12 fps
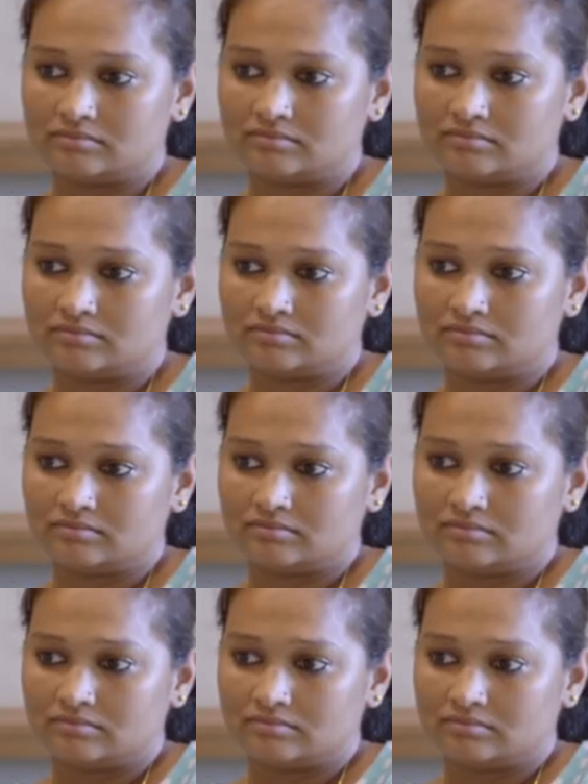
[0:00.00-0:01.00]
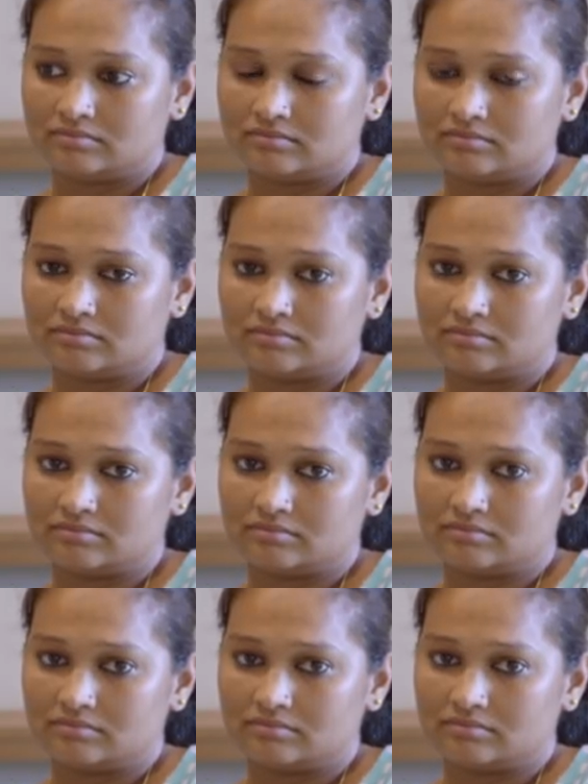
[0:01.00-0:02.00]

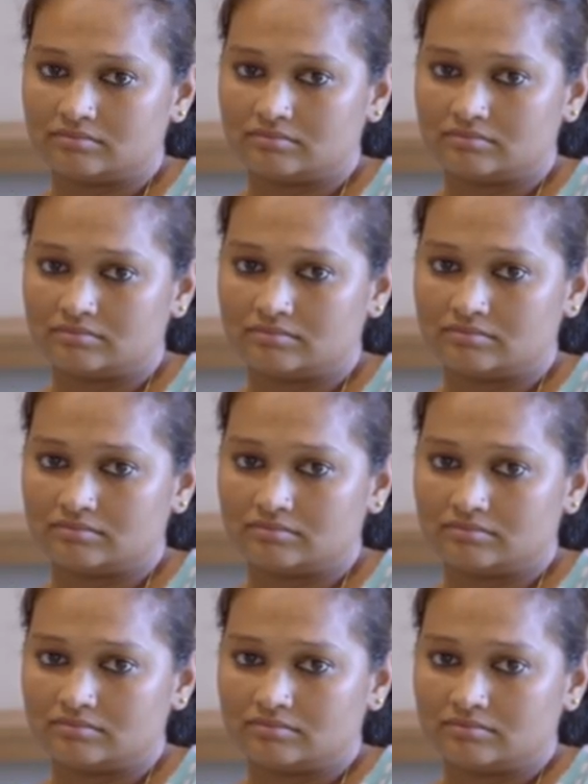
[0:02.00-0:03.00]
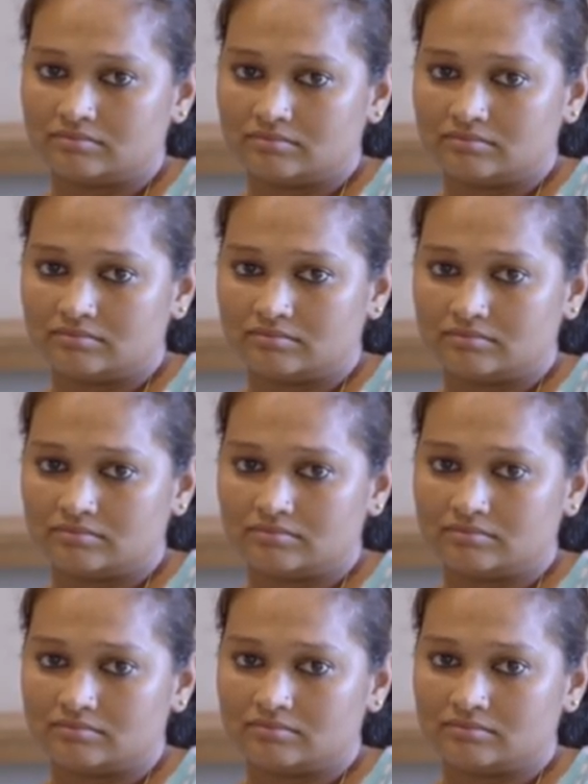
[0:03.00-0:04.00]

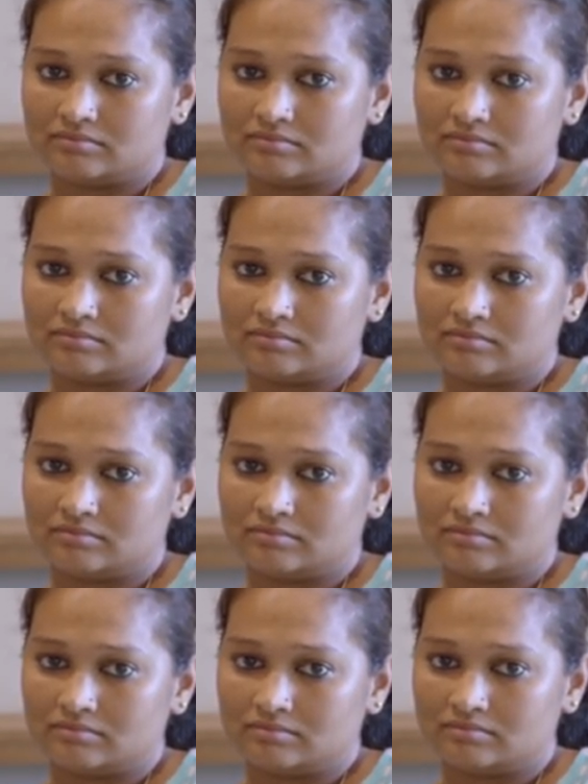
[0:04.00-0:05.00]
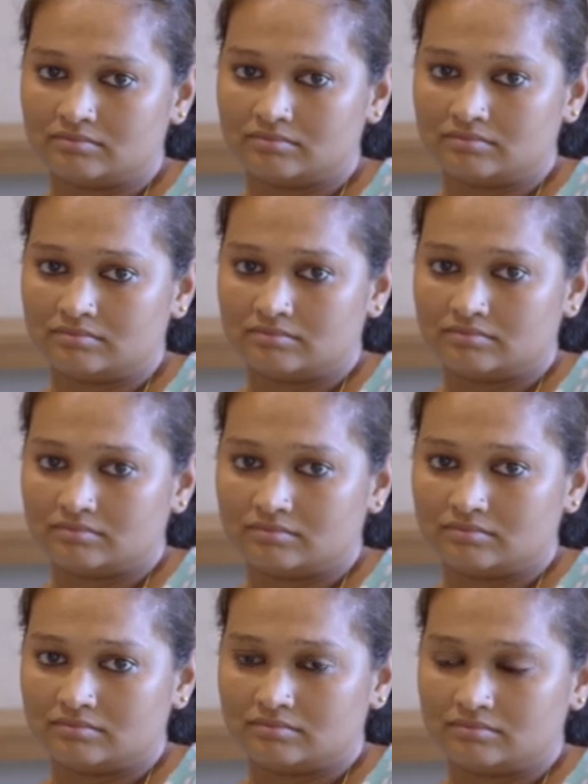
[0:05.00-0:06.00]

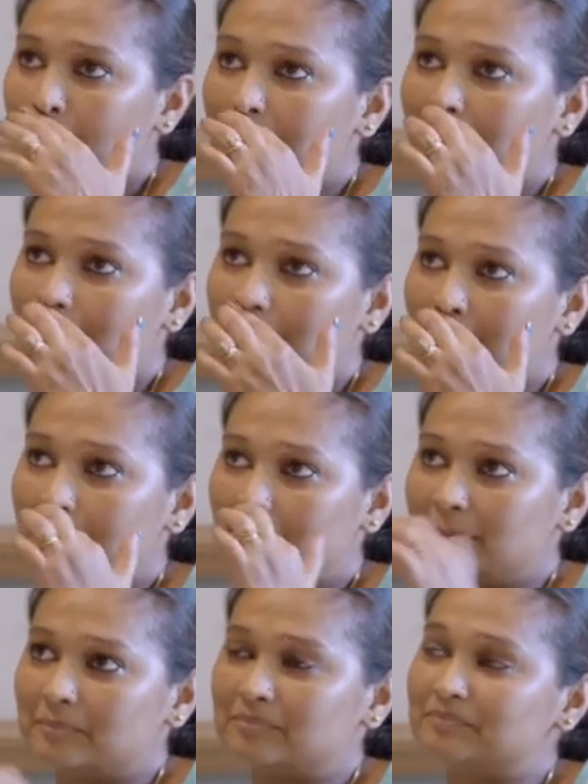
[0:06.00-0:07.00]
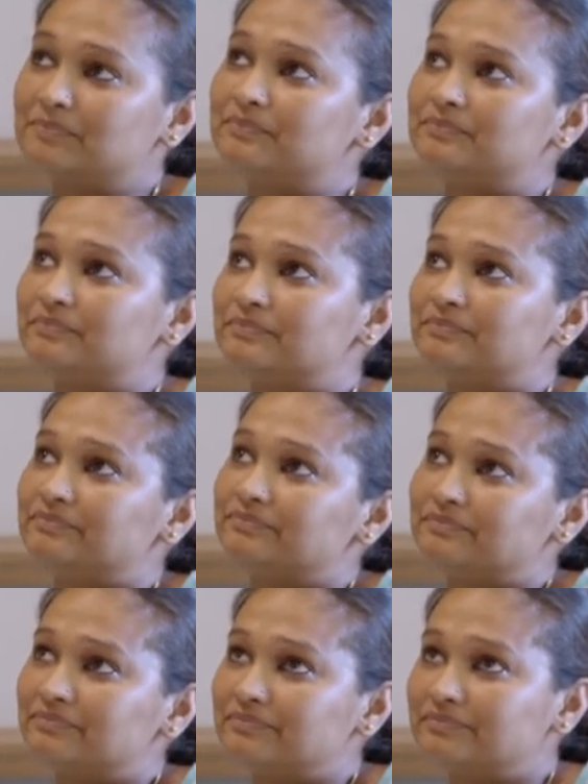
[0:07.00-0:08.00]
No words are spoken by the person on screen.